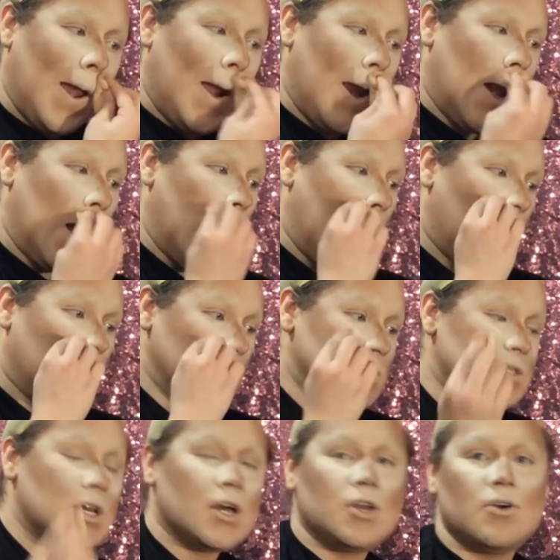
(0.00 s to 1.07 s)
And I'll
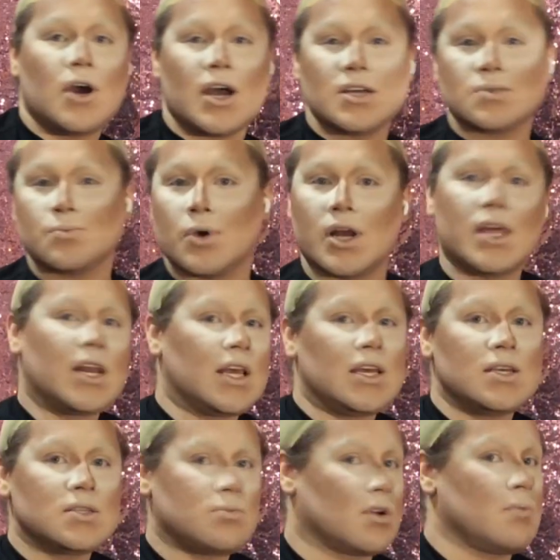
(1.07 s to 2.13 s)
just tell you guys what it
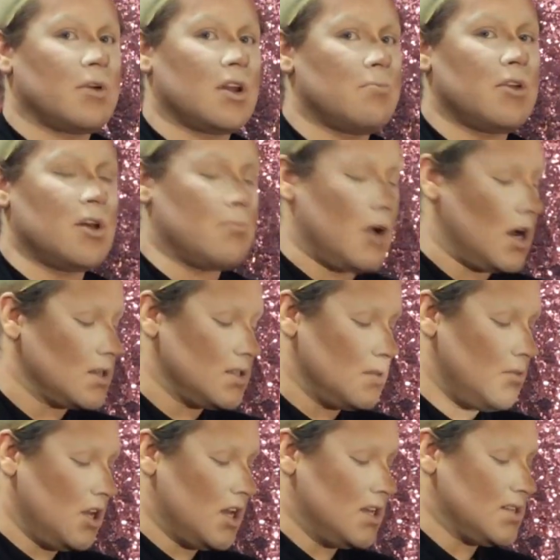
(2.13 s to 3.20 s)
is, what I'm going to be unboxing,
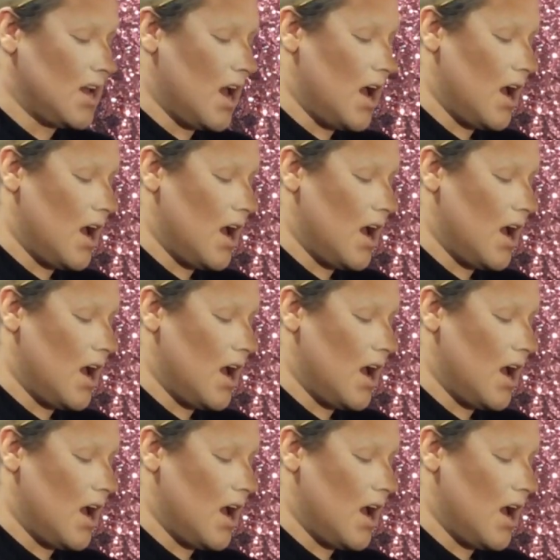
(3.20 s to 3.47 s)
because